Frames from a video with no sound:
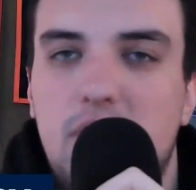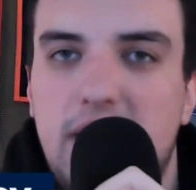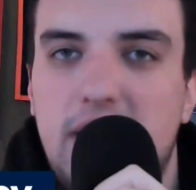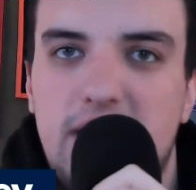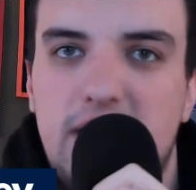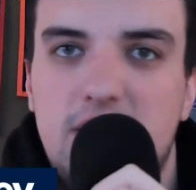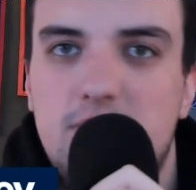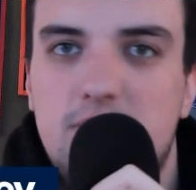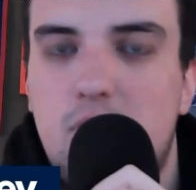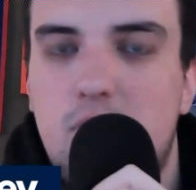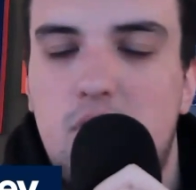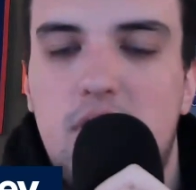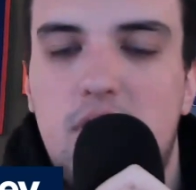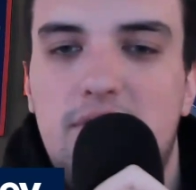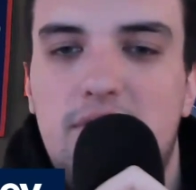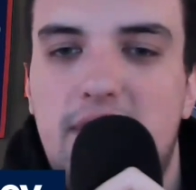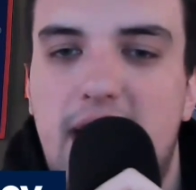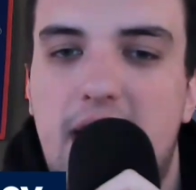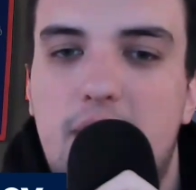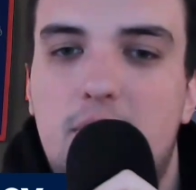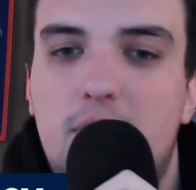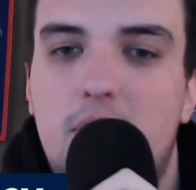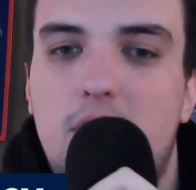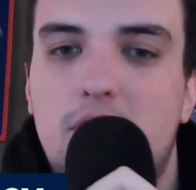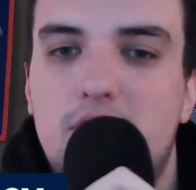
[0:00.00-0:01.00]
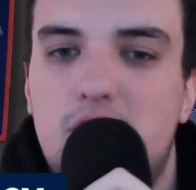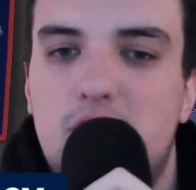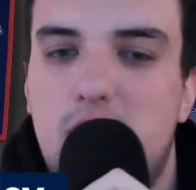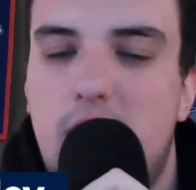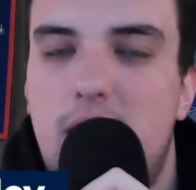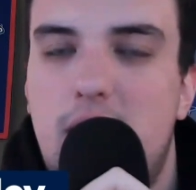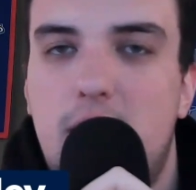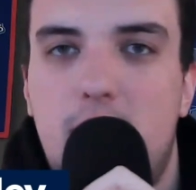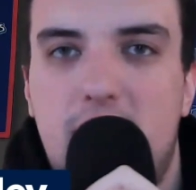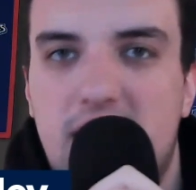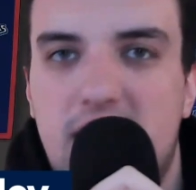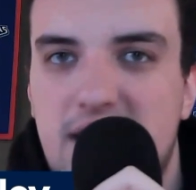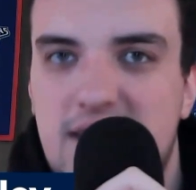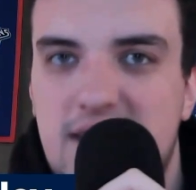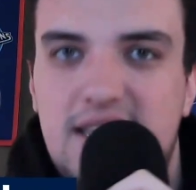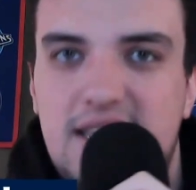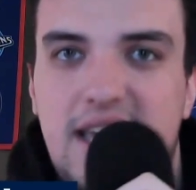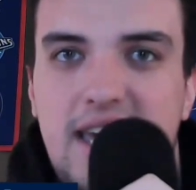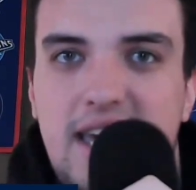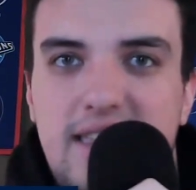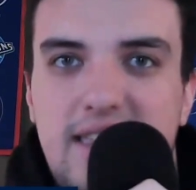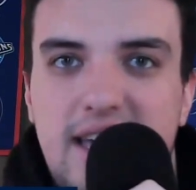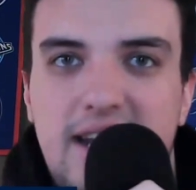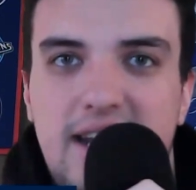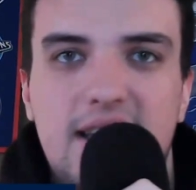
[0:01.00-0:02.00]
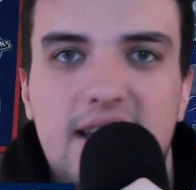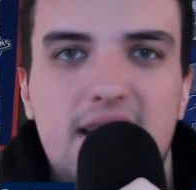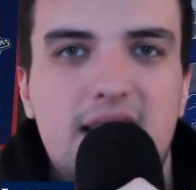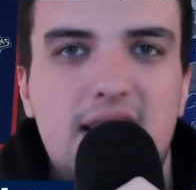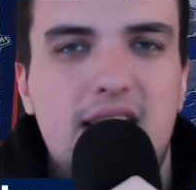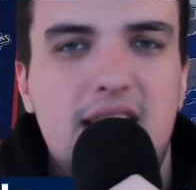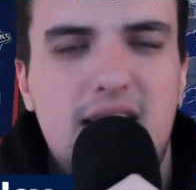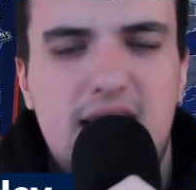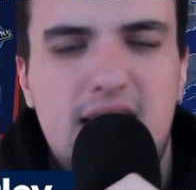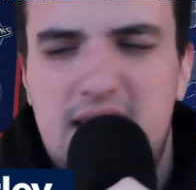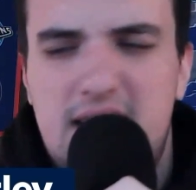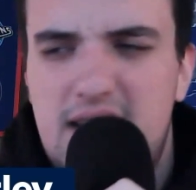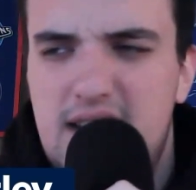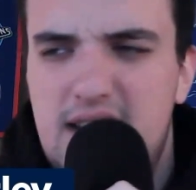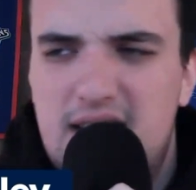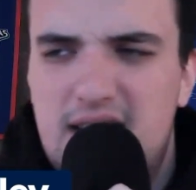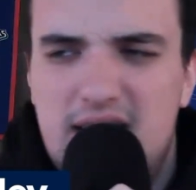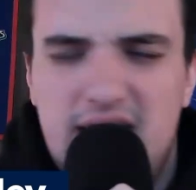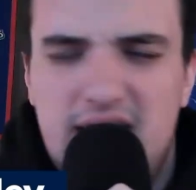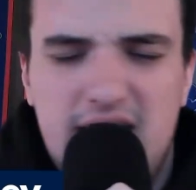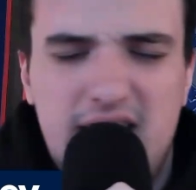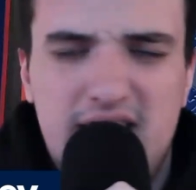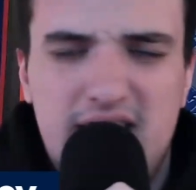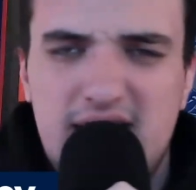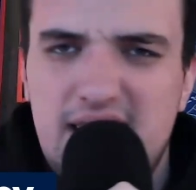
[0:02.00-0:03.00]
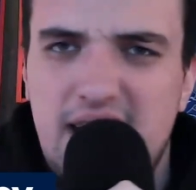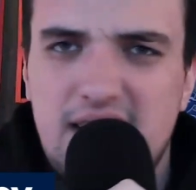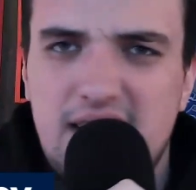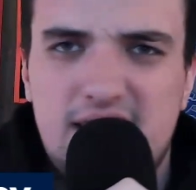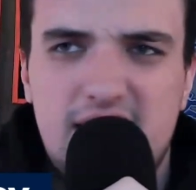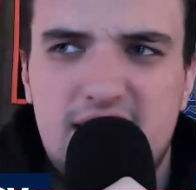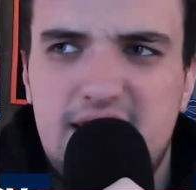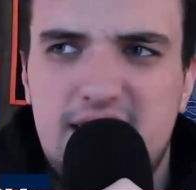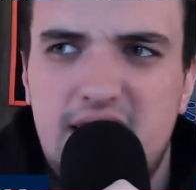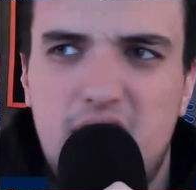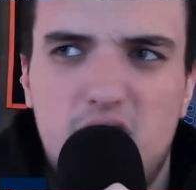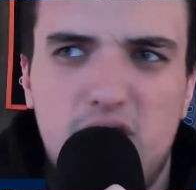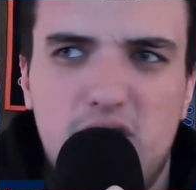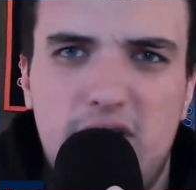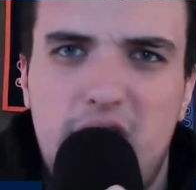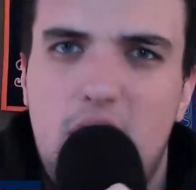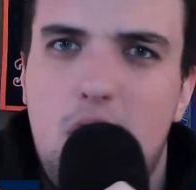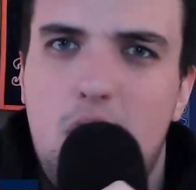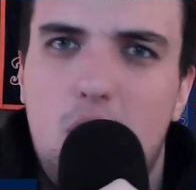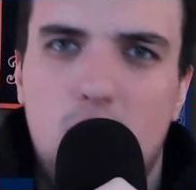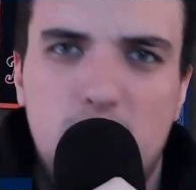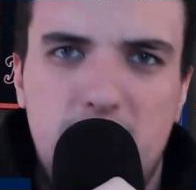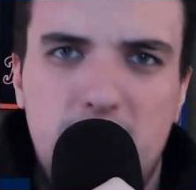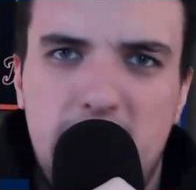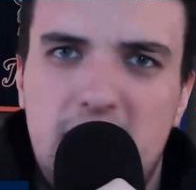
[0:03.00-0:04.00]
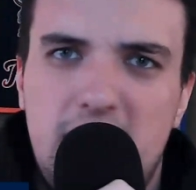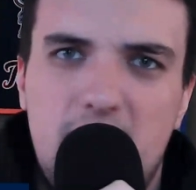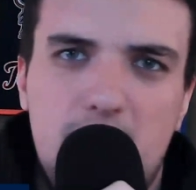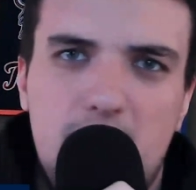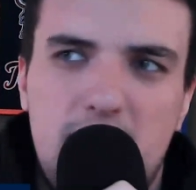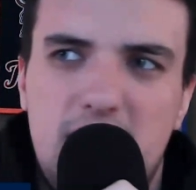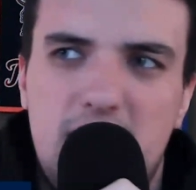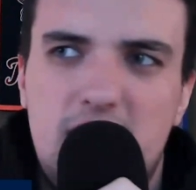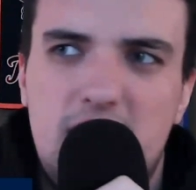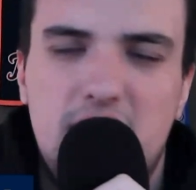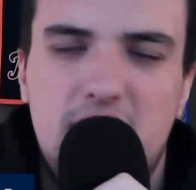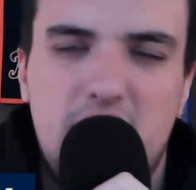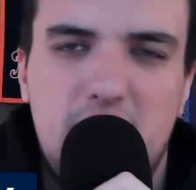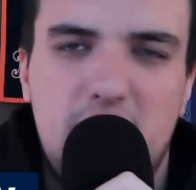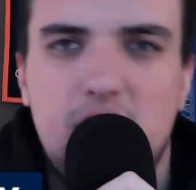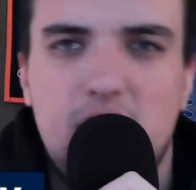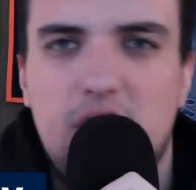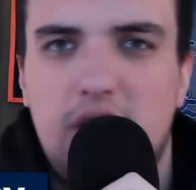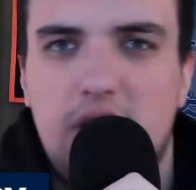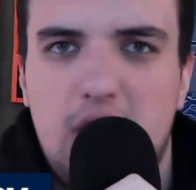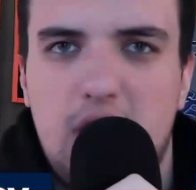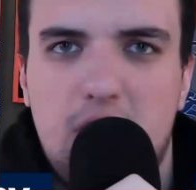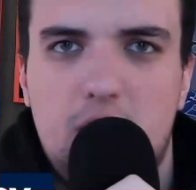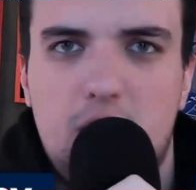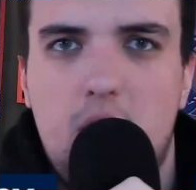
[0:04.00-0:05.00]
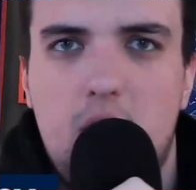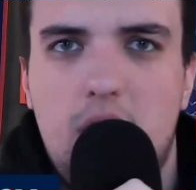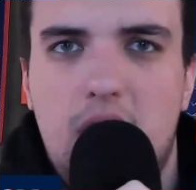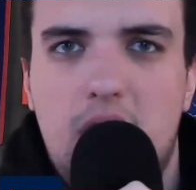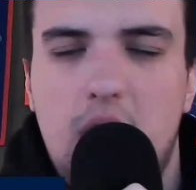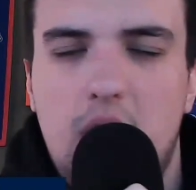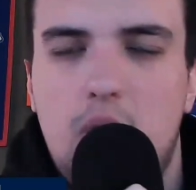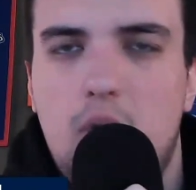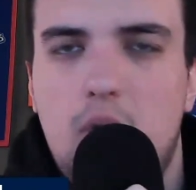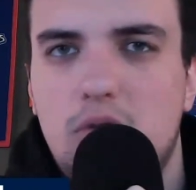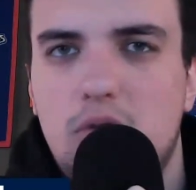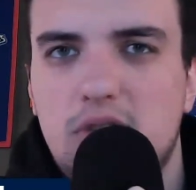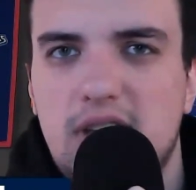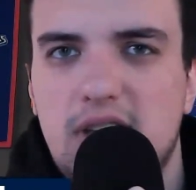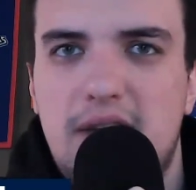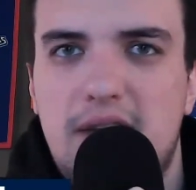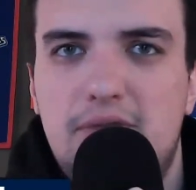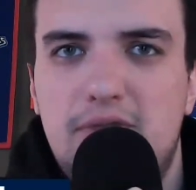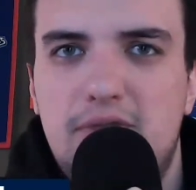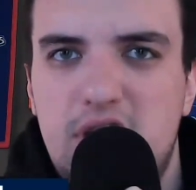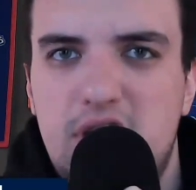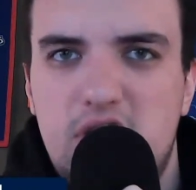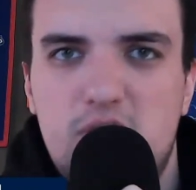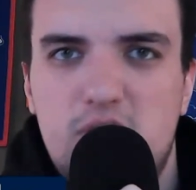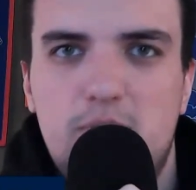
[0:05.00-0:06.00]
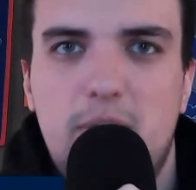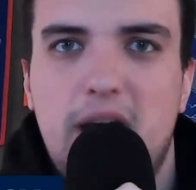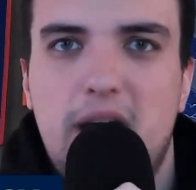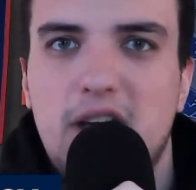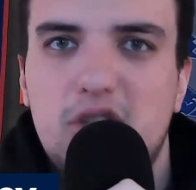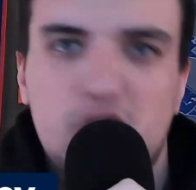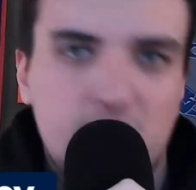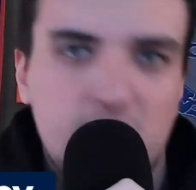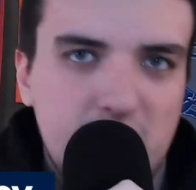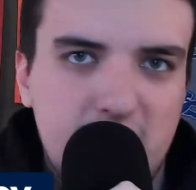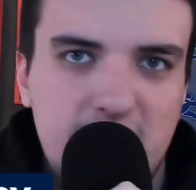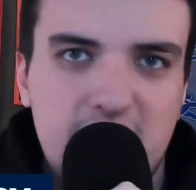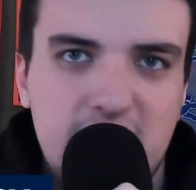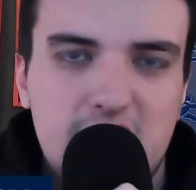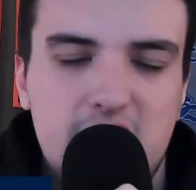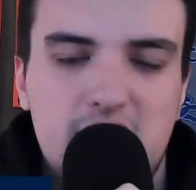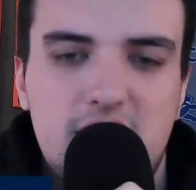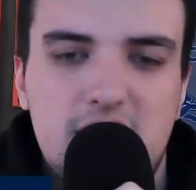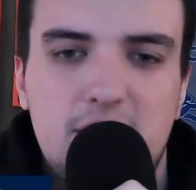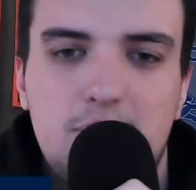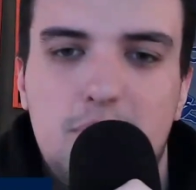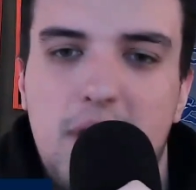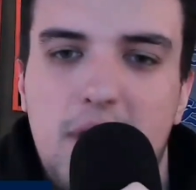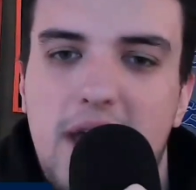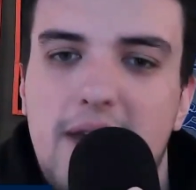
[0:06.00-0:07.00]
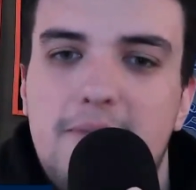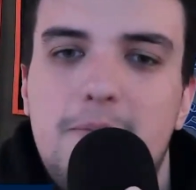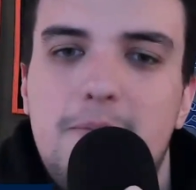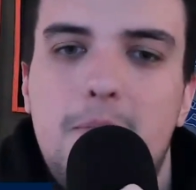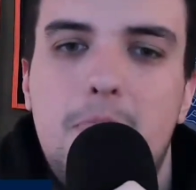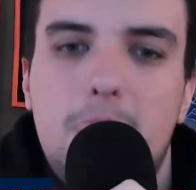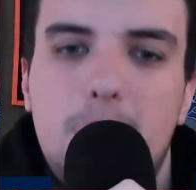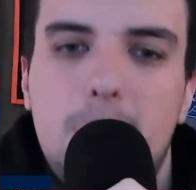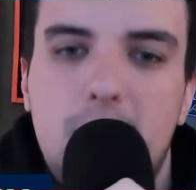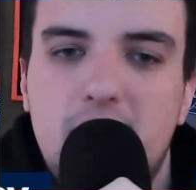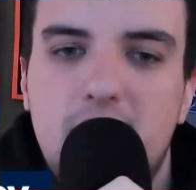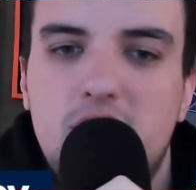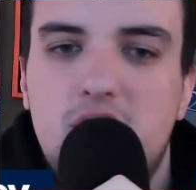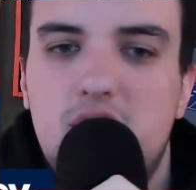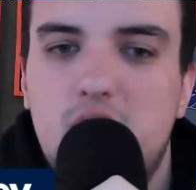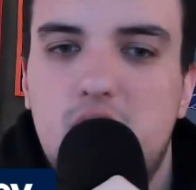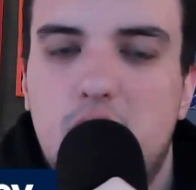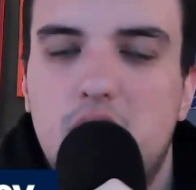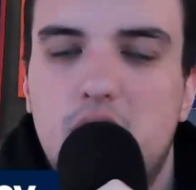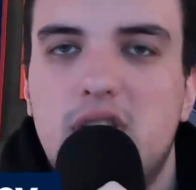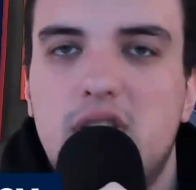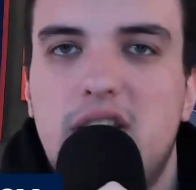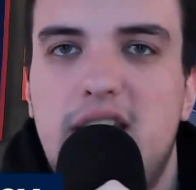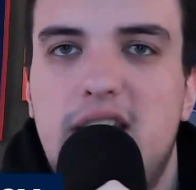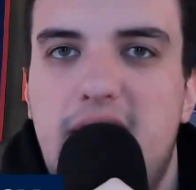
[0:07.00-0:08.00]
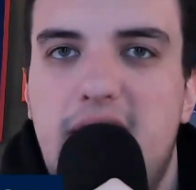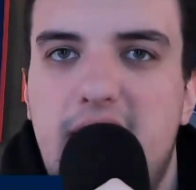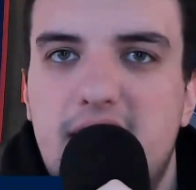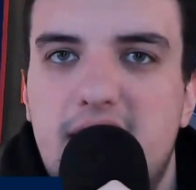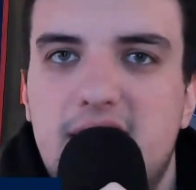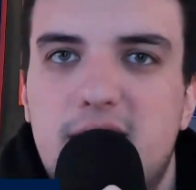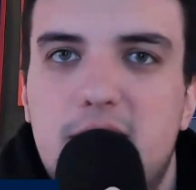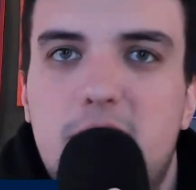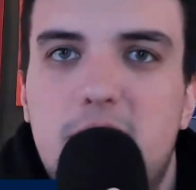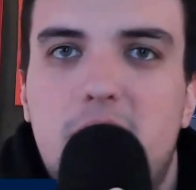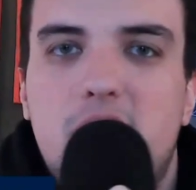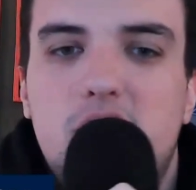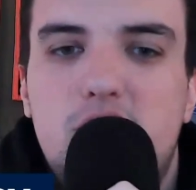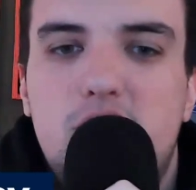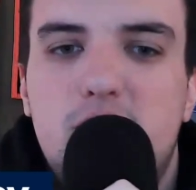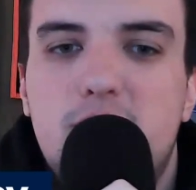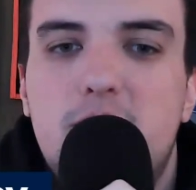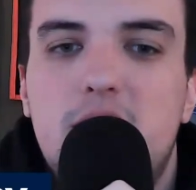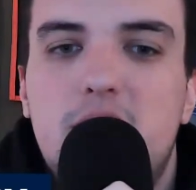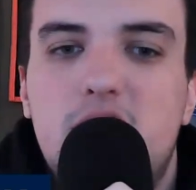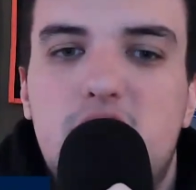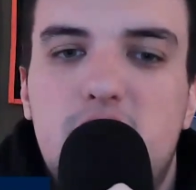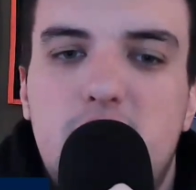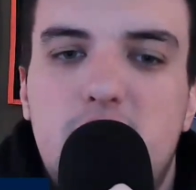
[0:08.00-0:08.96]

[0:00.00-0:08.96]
Like, he's more of that role. So I don't want to say that he's necessarily only going to be like a quote-unquote lefty specialist, but certainly has a much